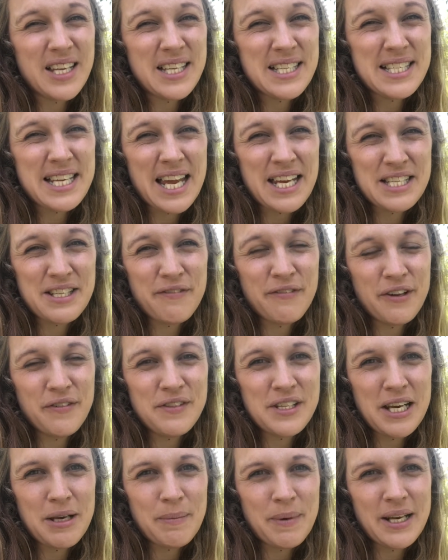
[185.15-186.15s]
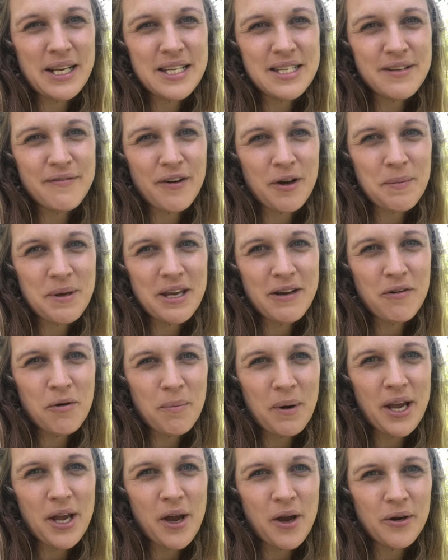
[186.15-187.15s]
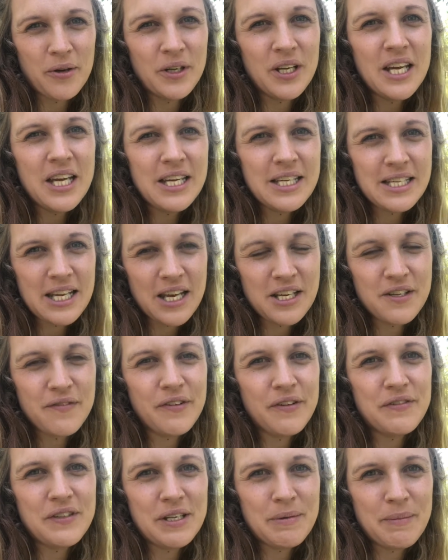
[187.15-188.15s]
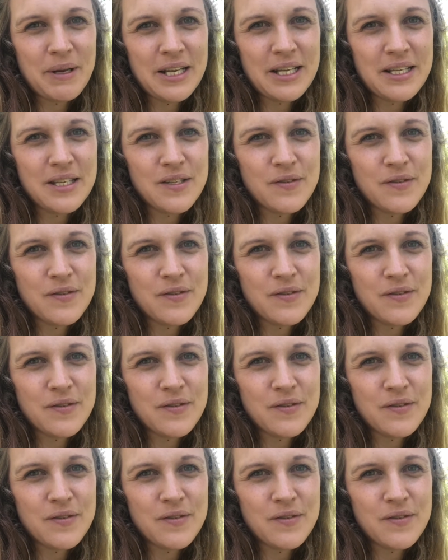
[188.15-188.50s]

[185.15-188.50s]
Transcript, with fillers: to 15 minutes if I'm here on my own, 10 to 15 minutes